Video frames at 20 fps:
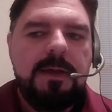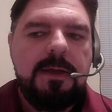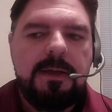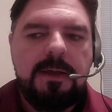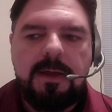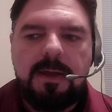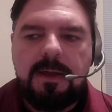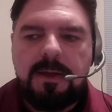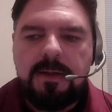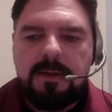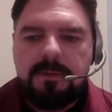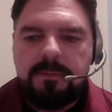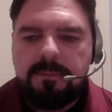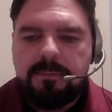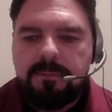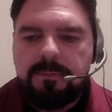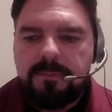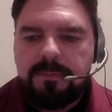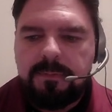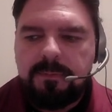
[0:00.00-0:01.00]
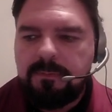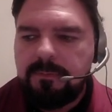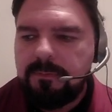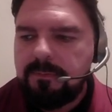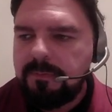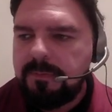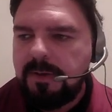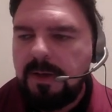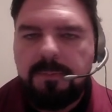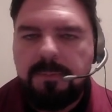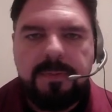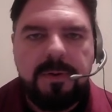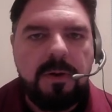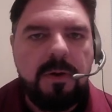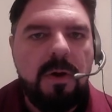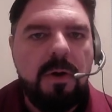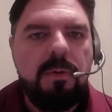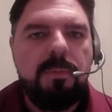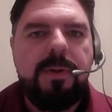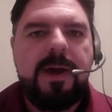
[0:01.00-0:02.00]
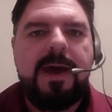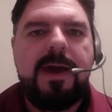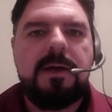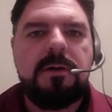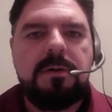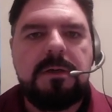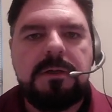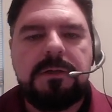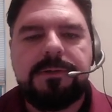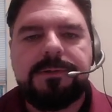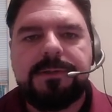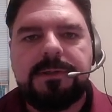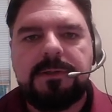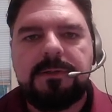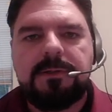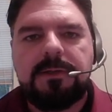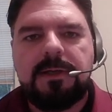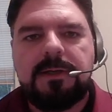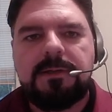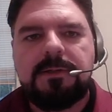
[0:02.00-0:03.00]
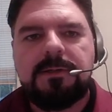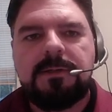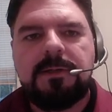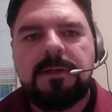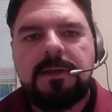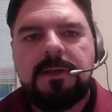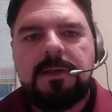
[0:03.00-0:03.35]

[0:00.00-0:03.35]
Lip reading: up and go patterns and